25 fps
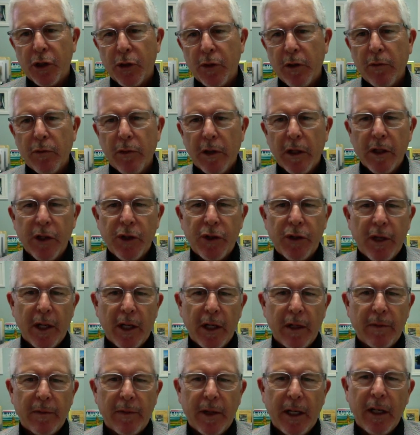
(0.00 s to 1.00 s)
Luxury Real
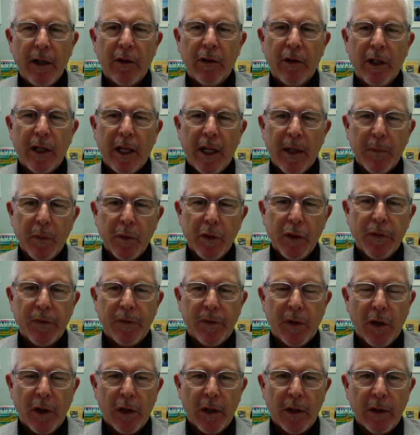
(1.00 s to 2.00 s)
Estate here in Naples,
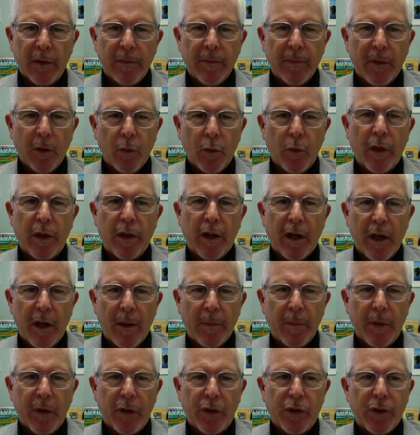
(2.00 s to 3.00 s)
Florida with
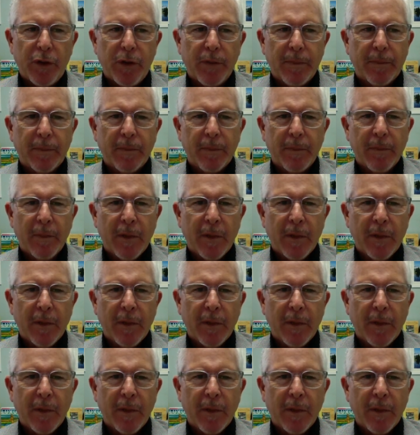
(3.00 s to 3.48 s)
Compass.